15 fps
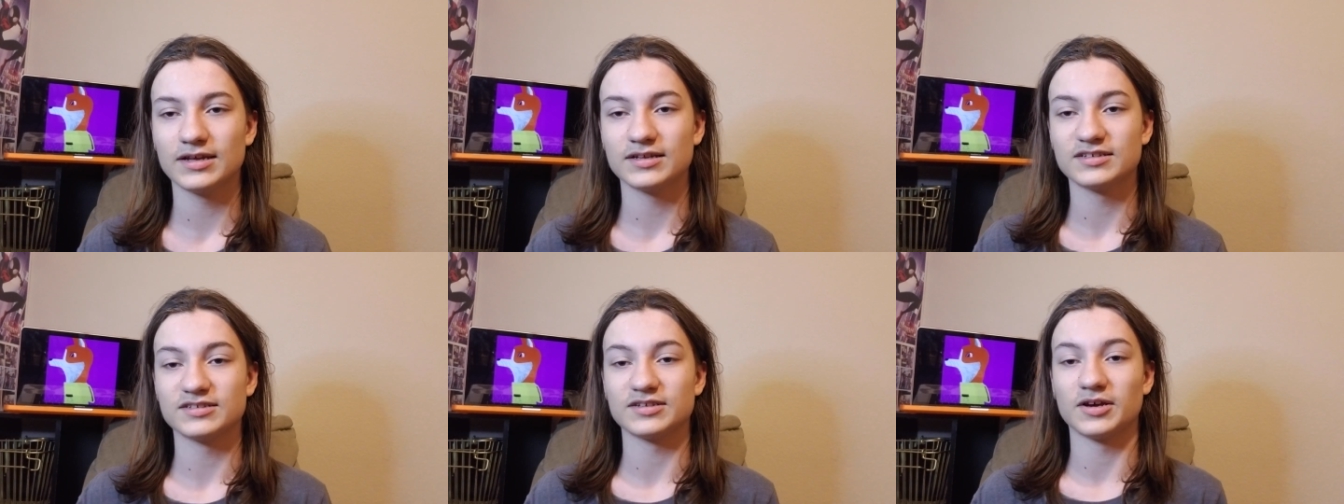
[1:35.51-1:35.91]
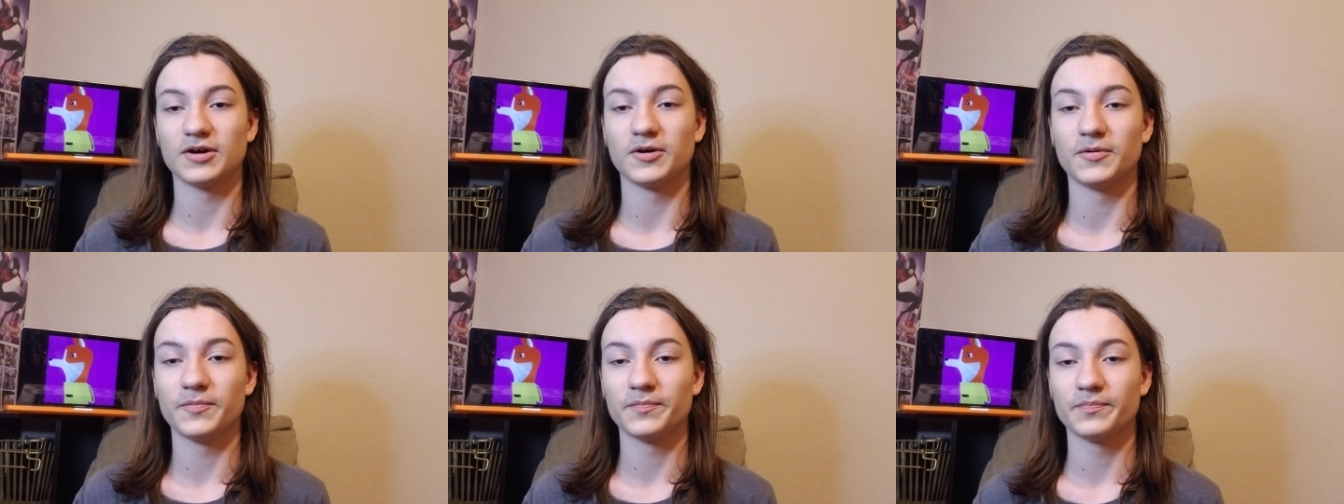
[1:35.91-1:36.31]

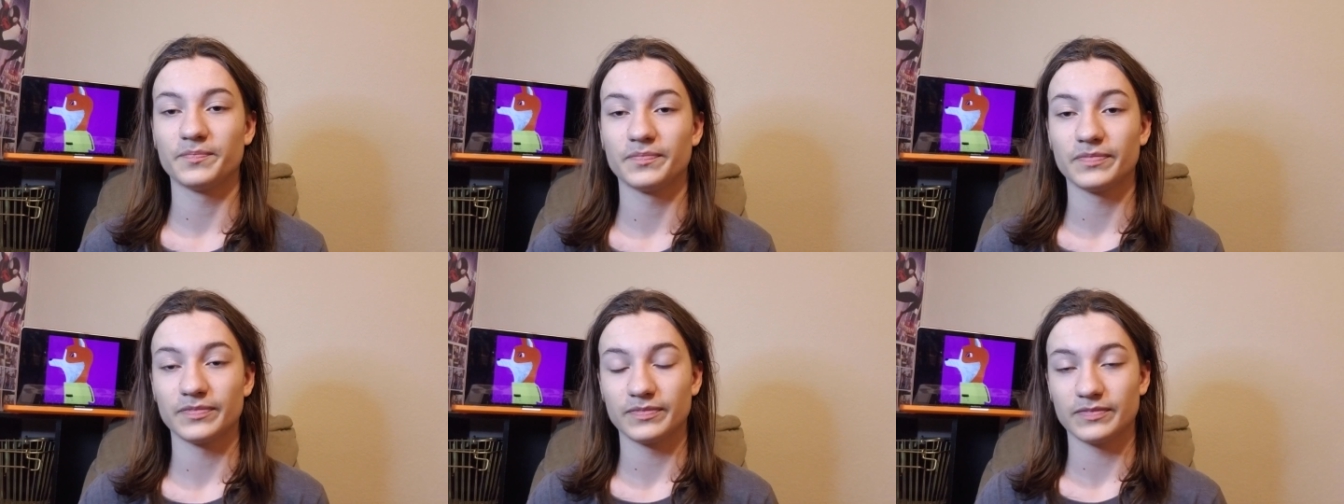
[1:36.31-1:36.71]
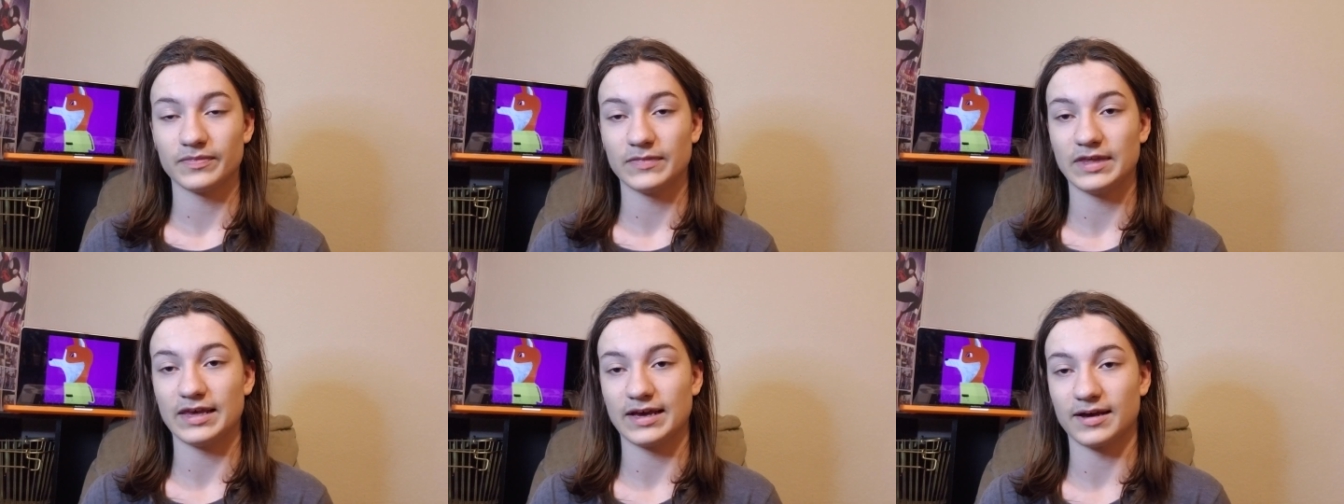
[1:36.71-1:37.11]
So
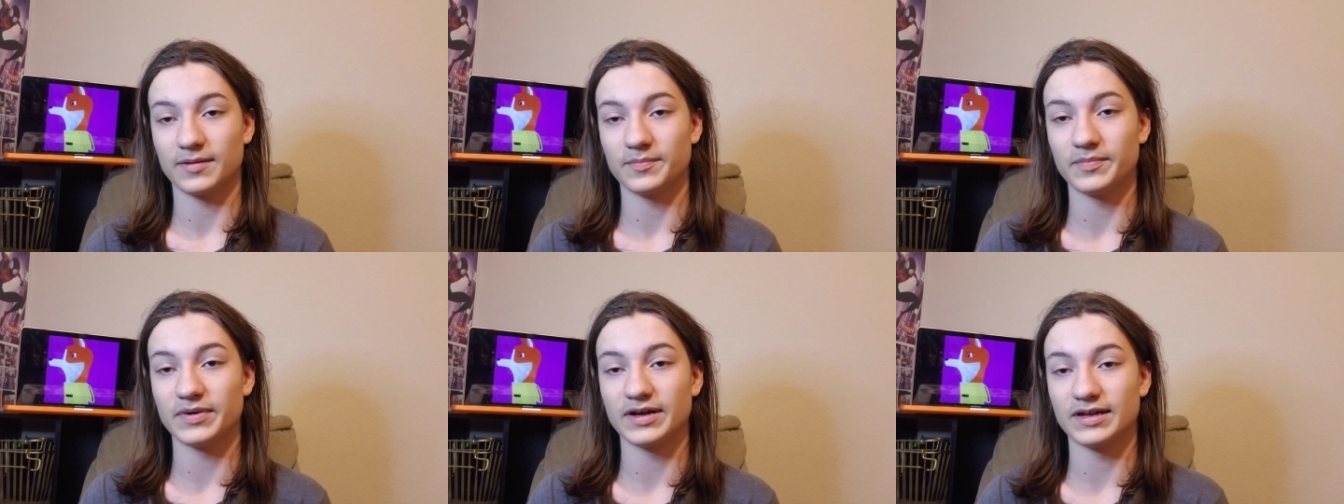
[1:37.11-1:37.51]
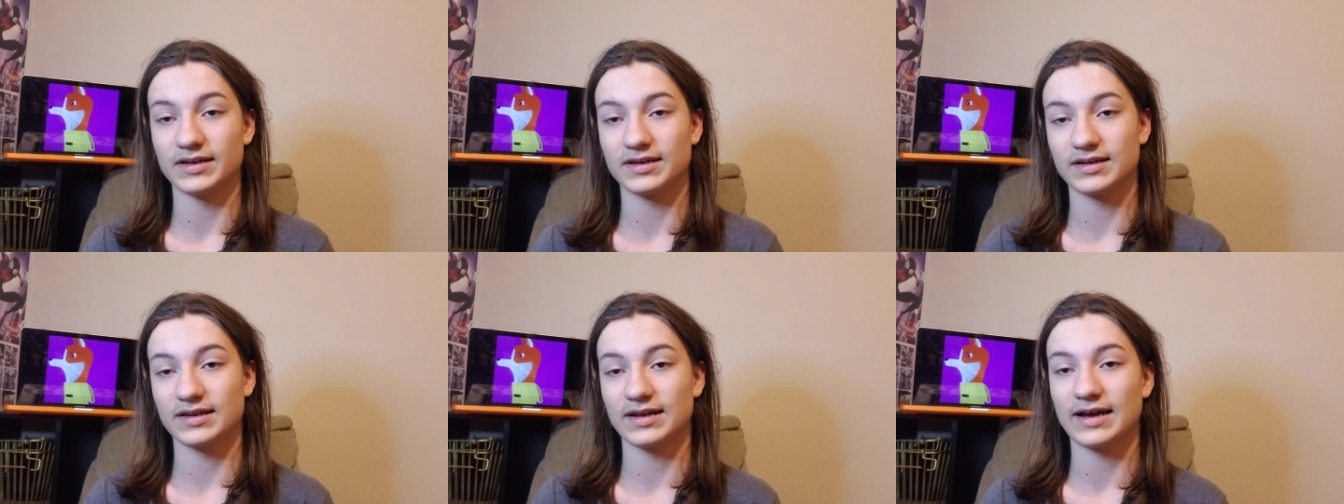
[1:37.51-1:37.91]
yeah,
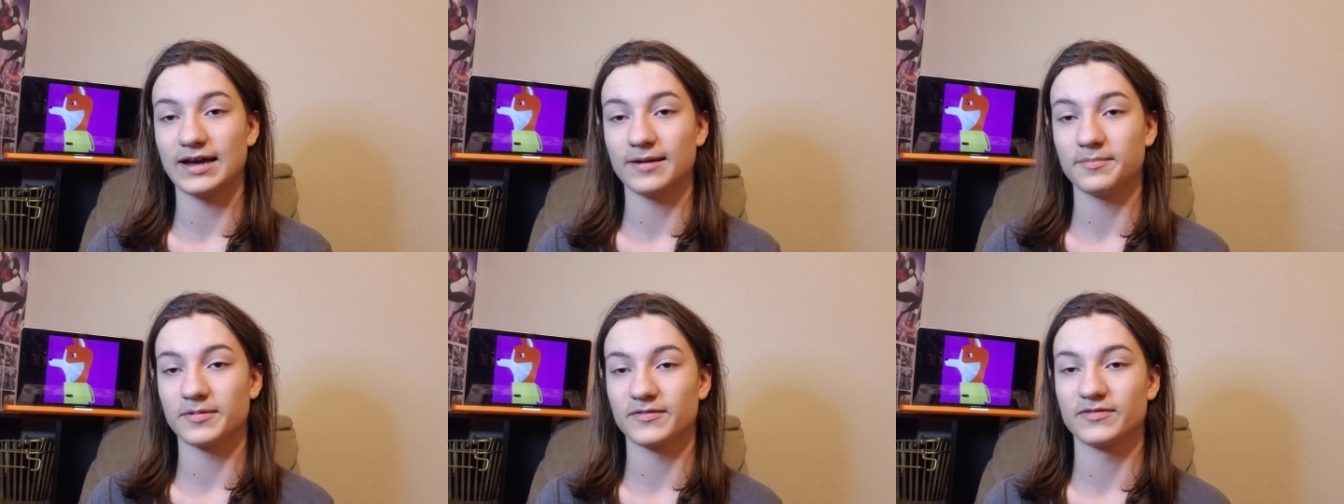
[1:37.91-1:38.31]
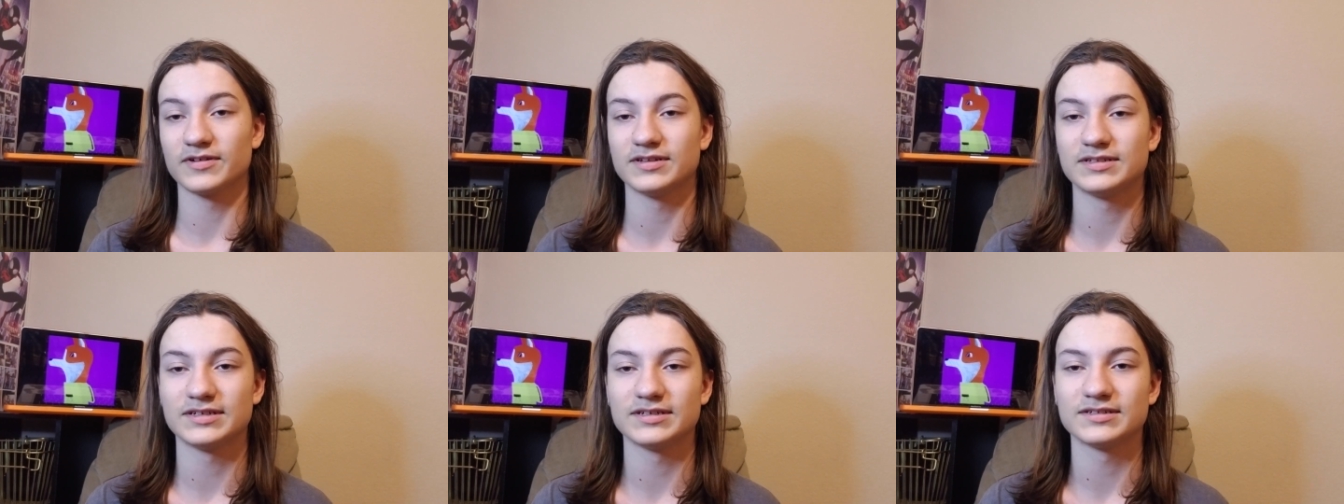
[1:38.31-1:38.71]
but Hyper
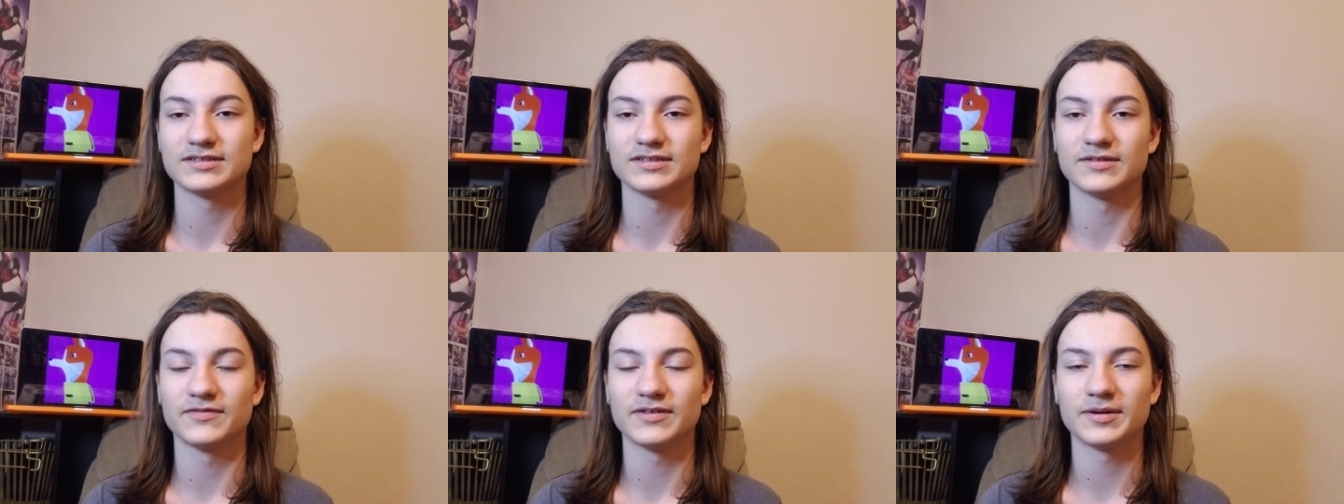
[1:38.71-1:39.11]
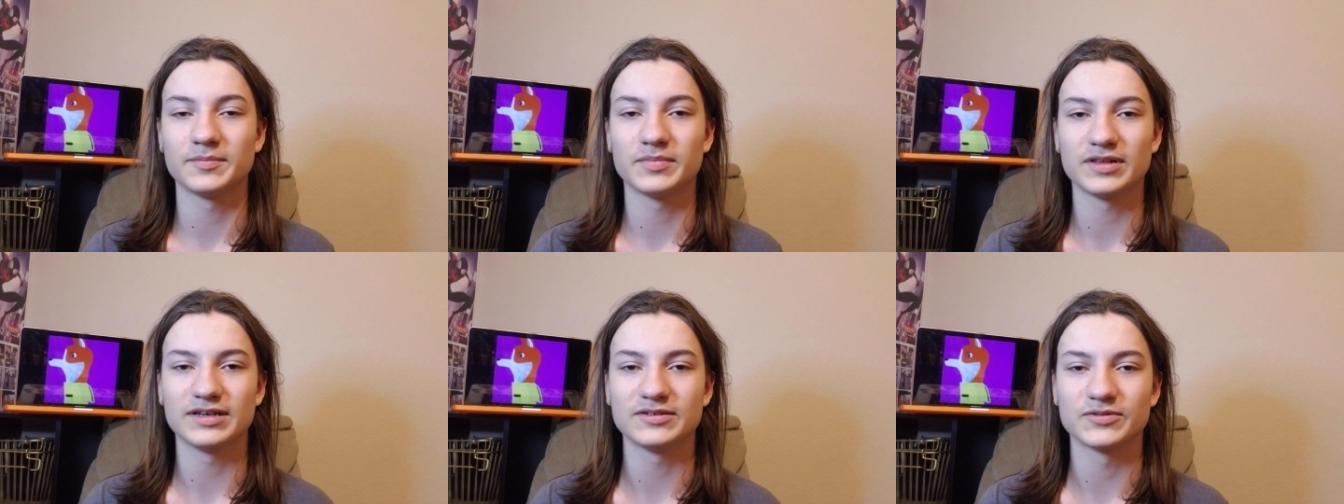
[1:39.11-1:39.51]
Frontiers is a fun
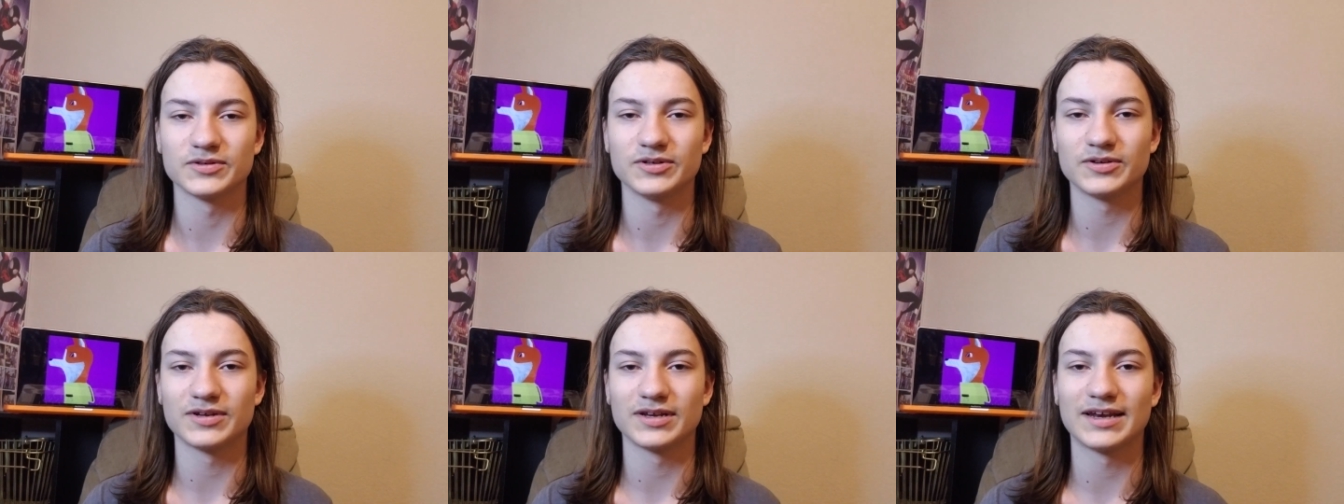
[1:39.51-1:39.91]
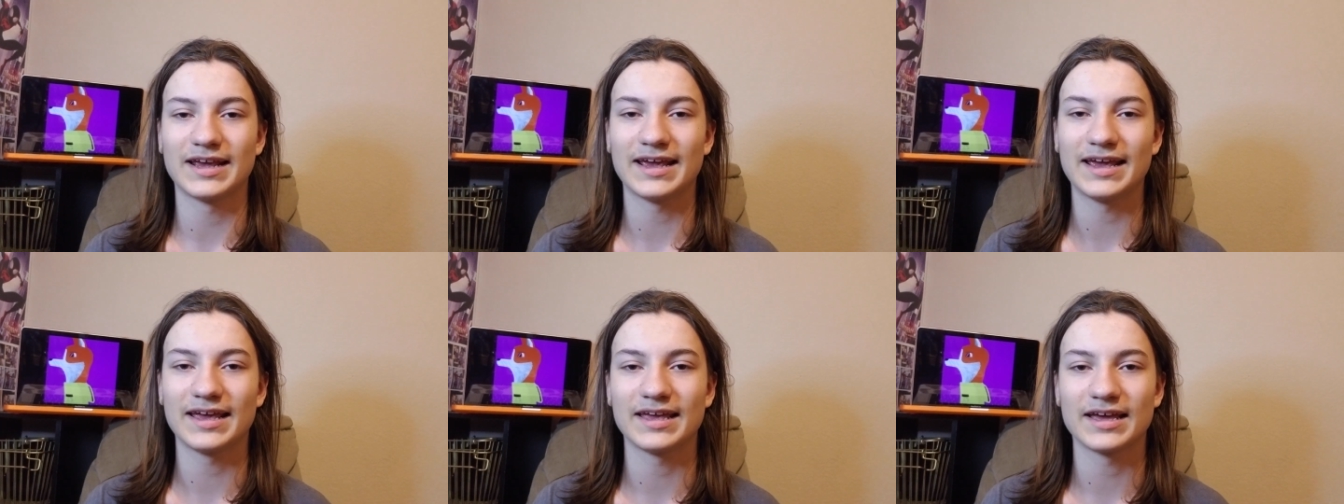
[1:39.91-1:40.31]
place where you can
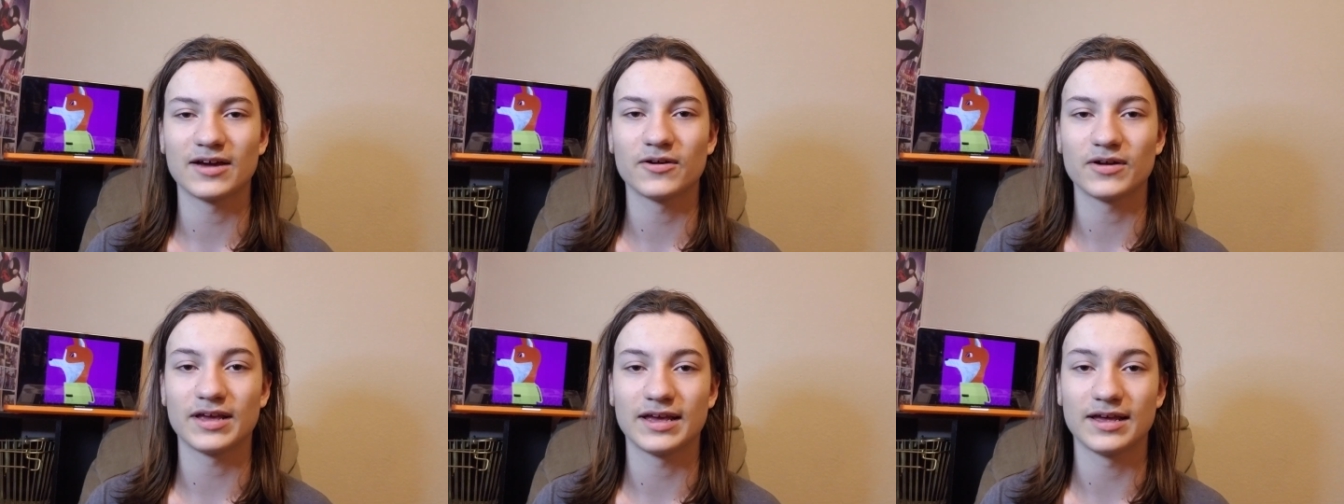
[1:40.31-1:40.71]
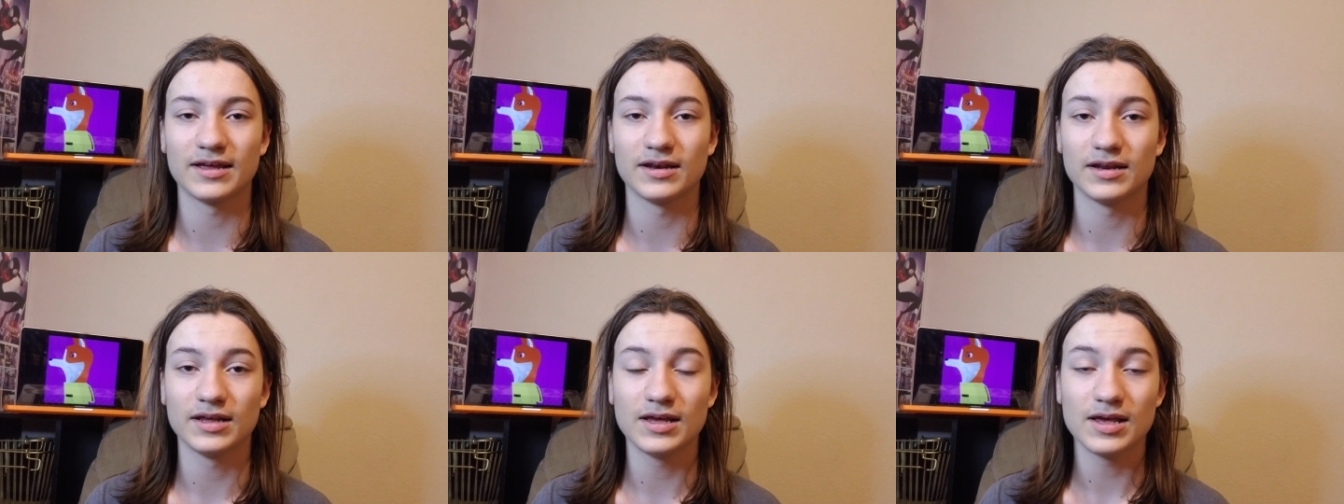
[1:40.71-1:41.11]
hang out
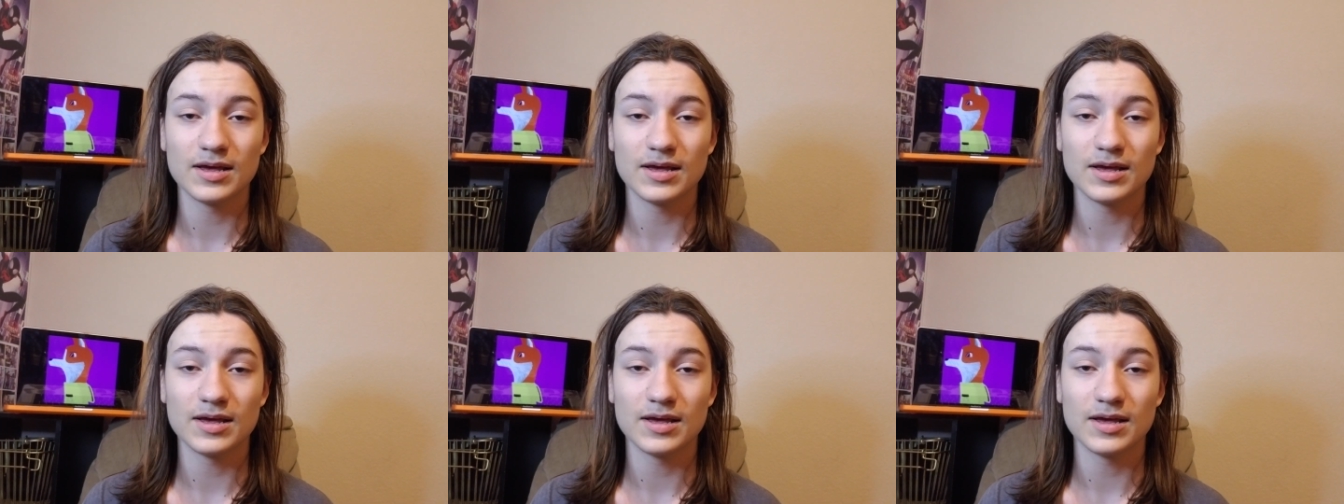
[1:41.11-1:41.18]
and